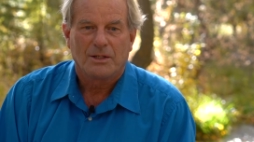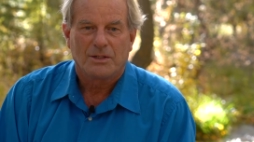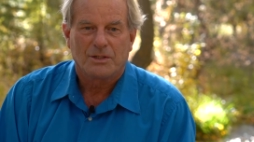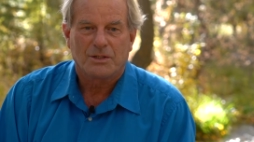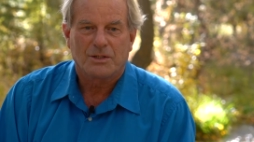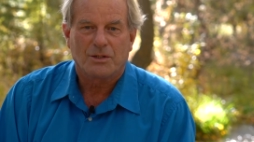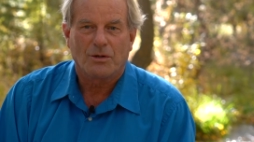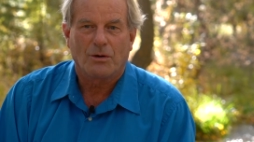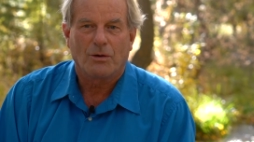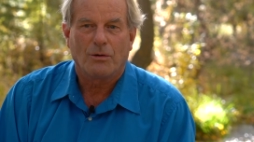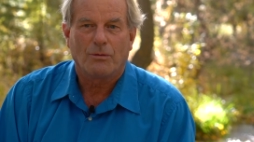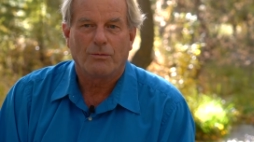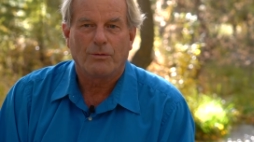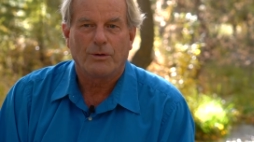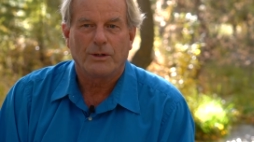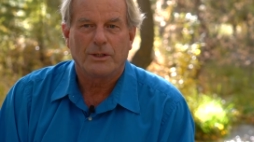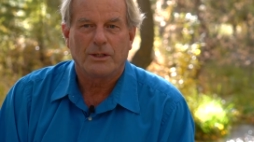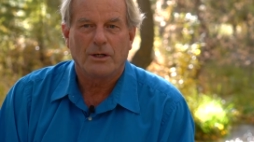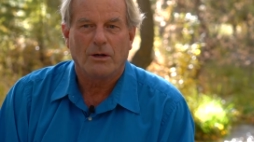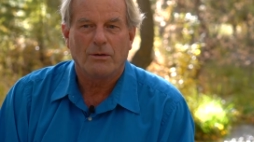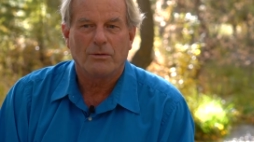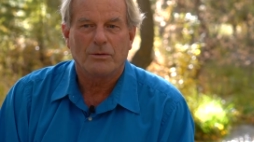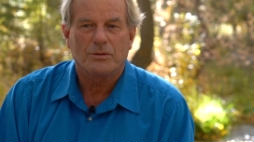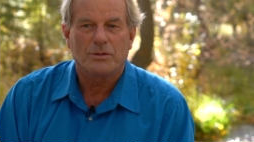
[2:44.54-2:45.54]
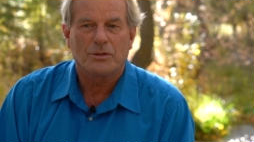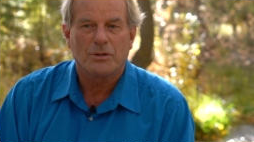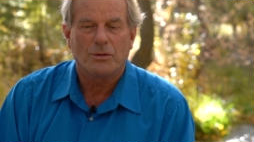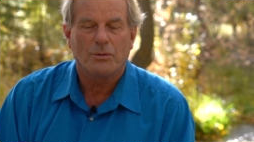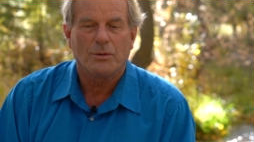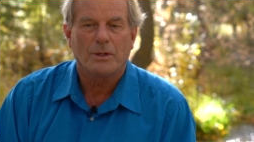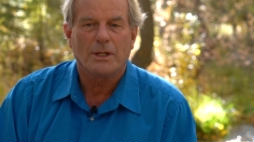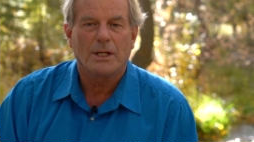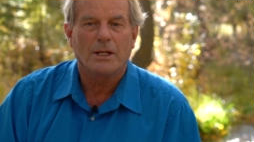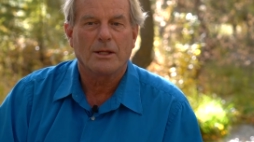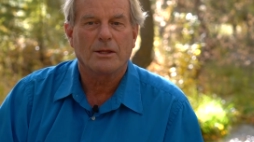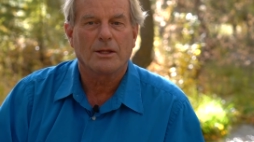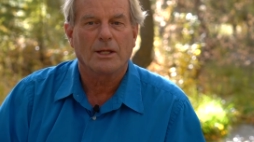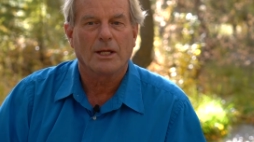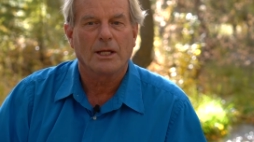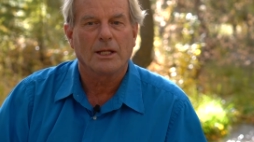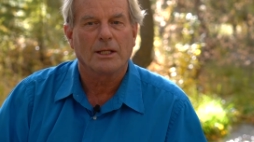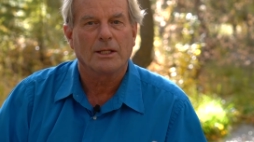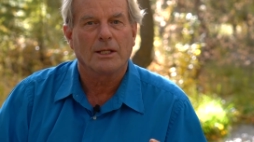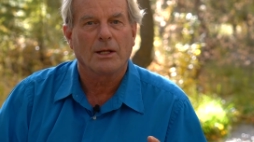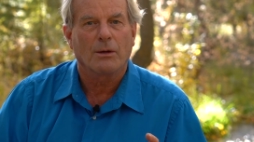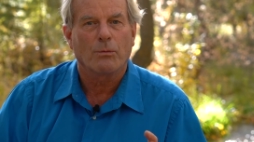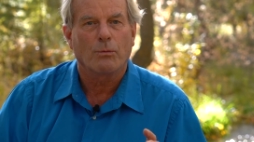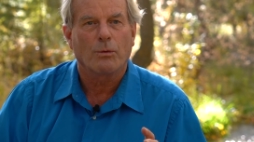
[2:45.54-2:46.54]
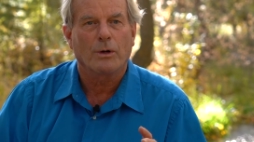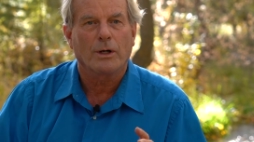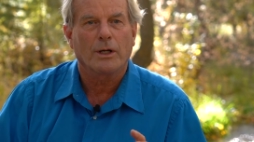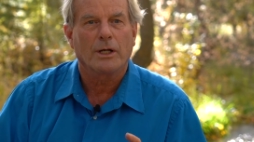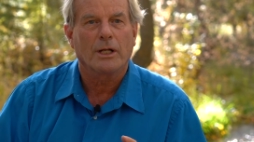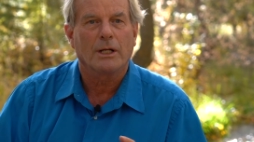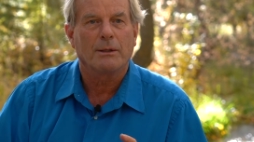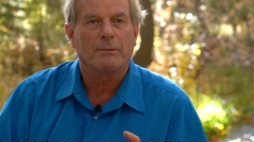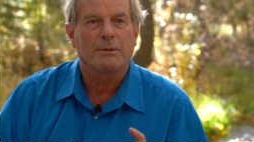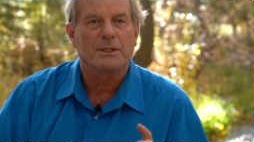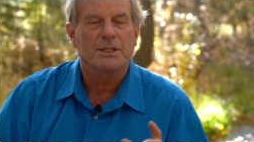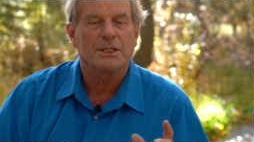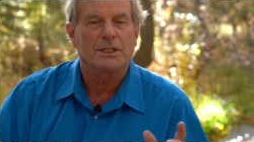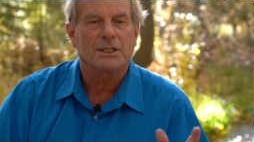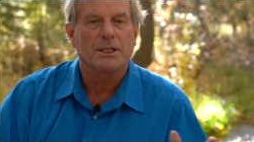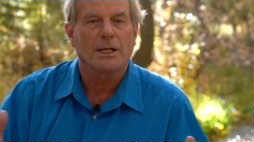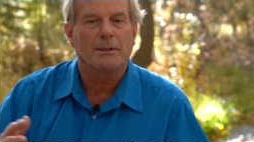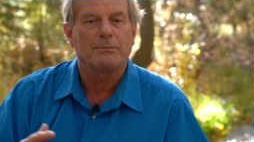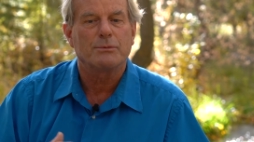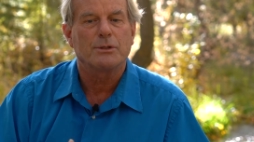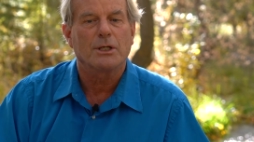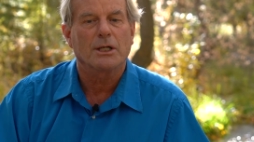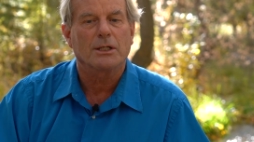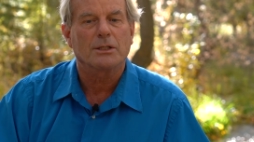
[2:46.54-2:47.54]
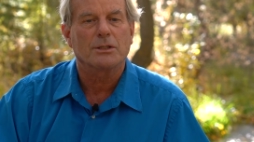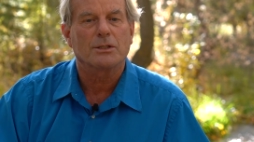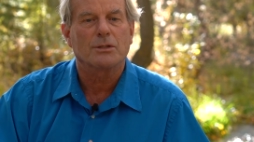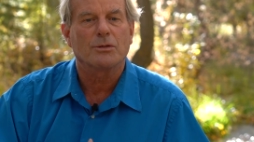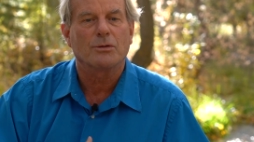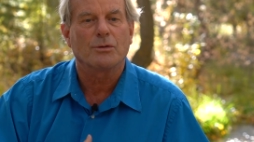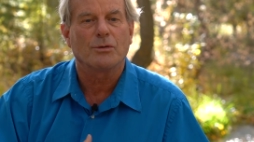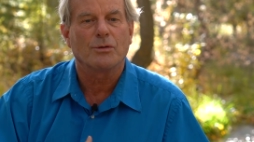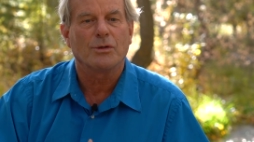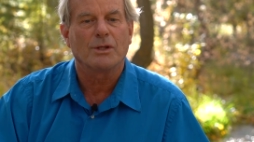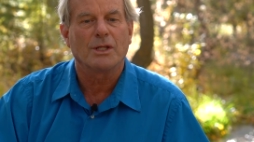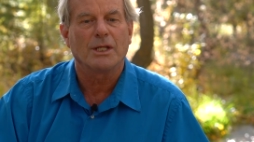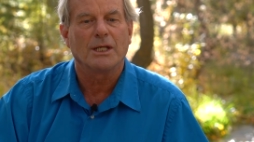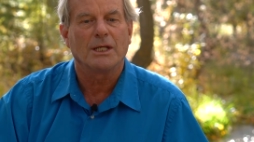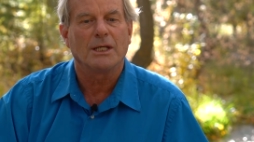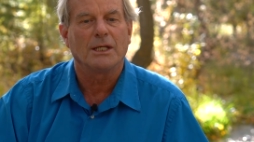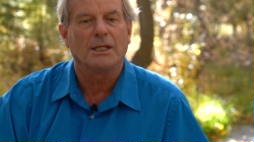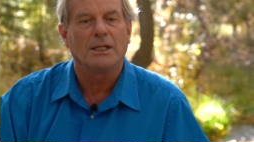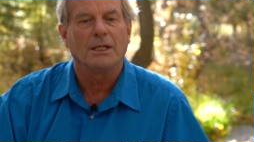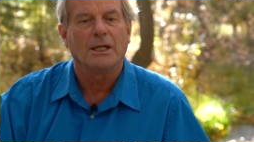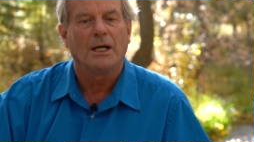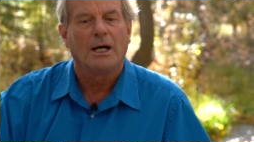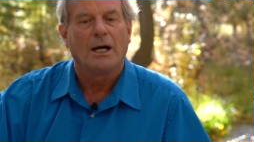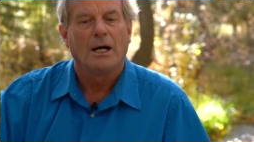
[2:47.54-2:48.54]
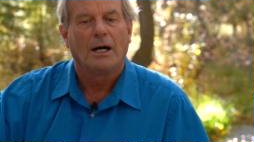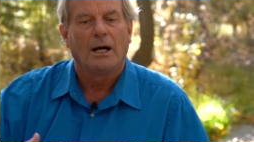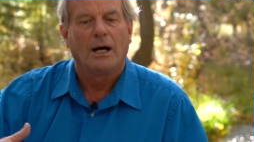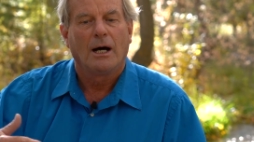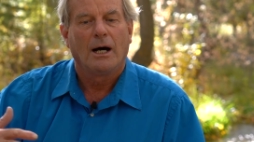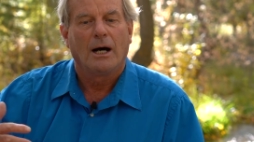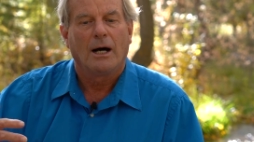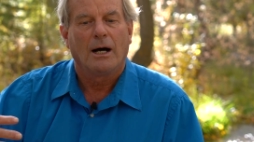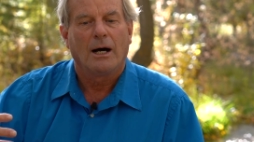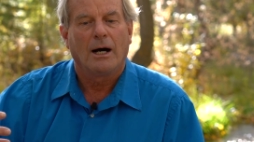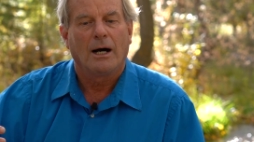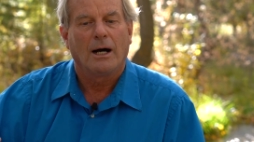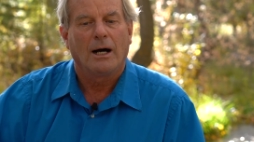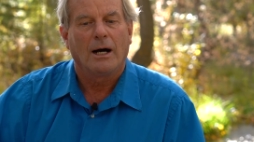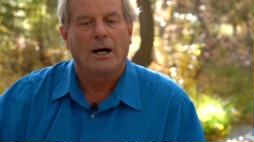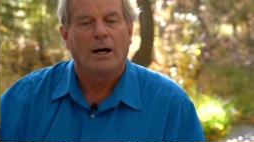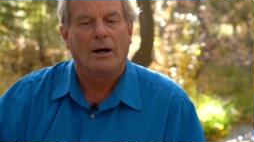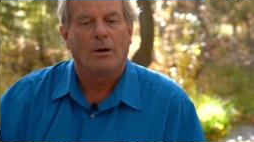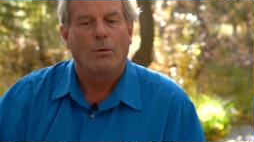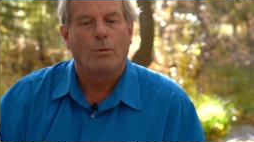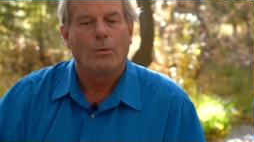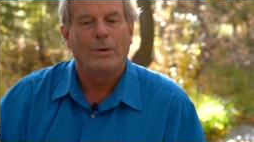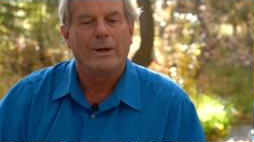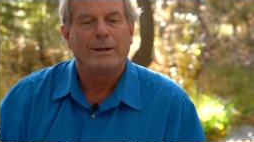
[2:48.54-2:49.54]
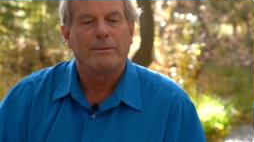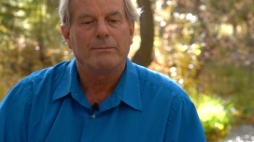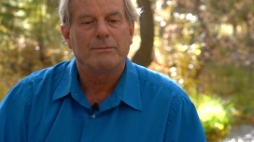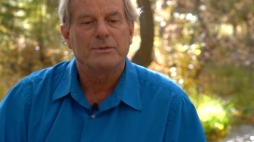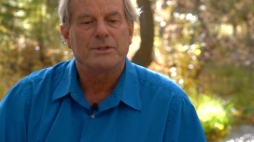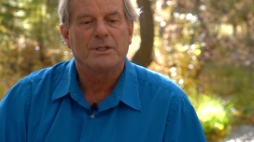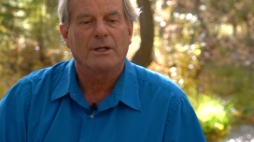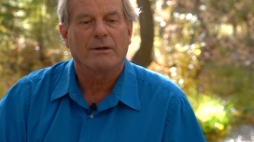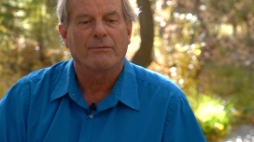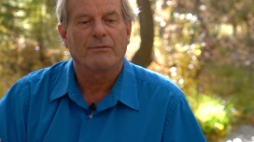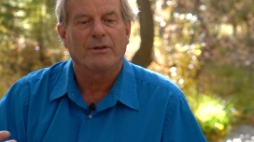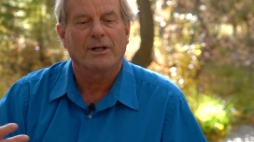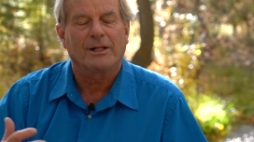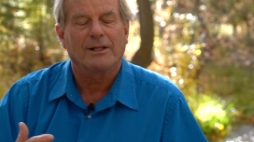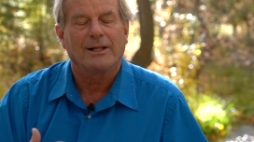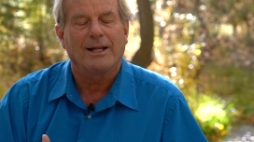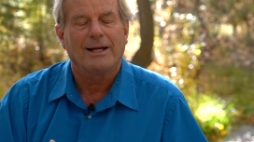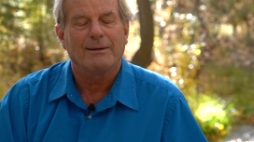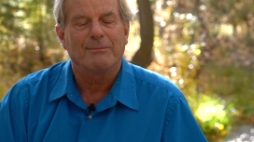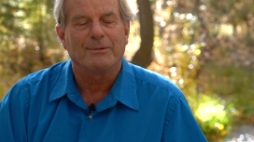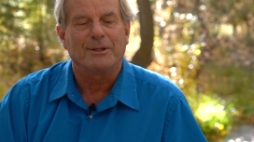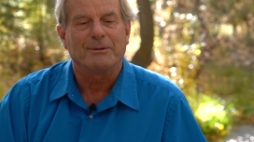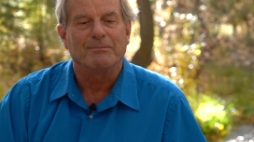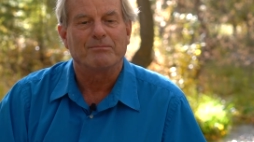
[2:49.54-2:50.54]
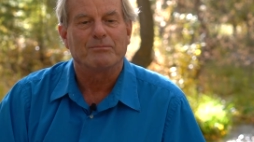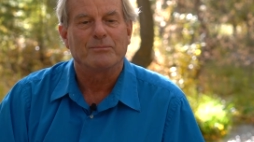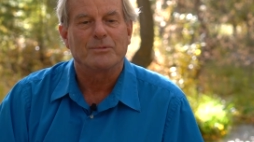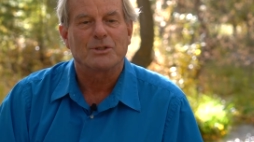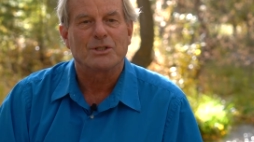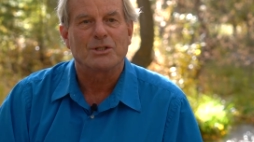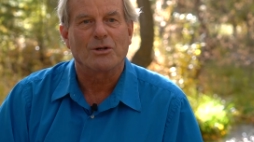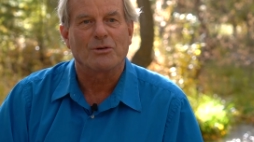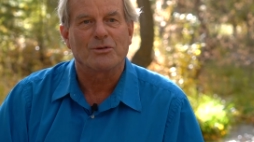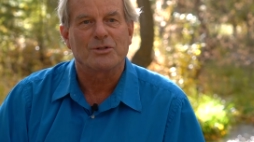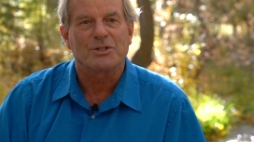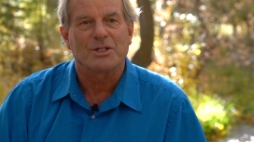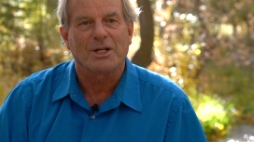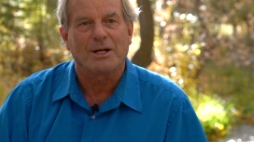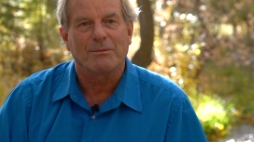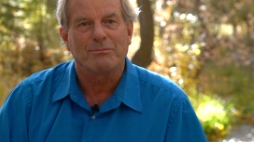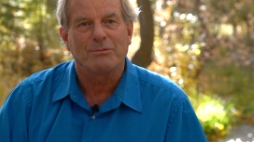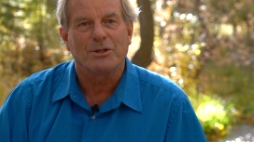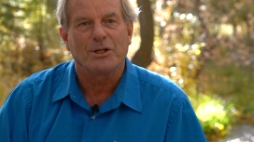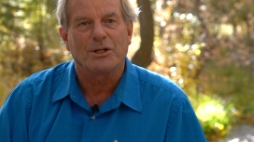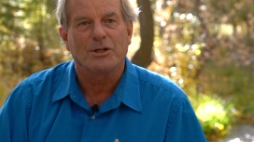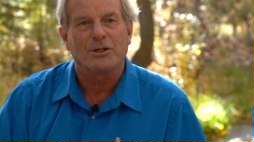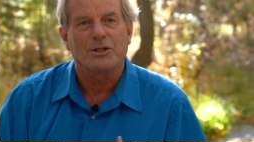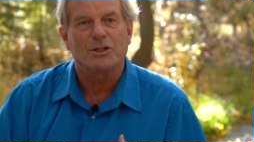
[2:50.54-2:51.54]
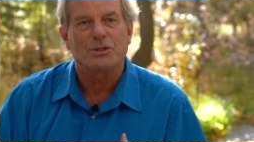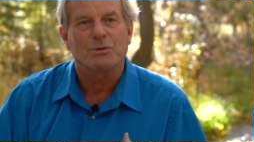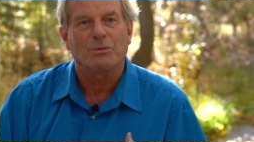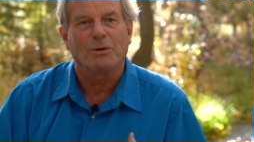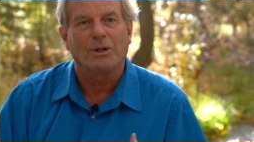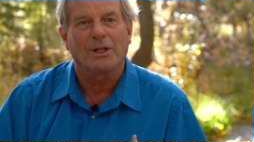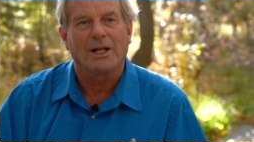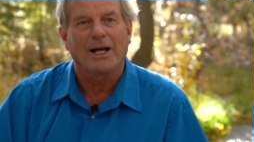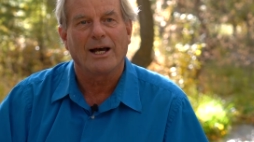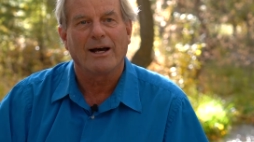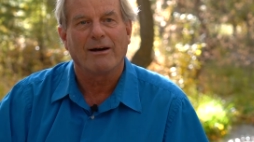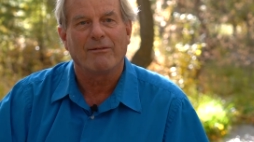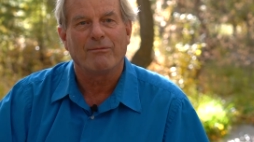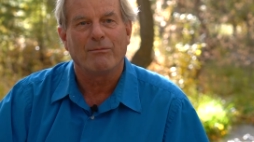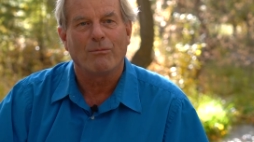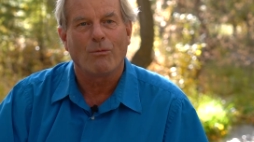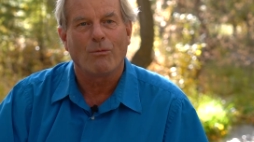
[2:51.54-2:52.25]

So if we don't do anything, then we're going to be subject to the uh, whims of the climate. So some years we'll have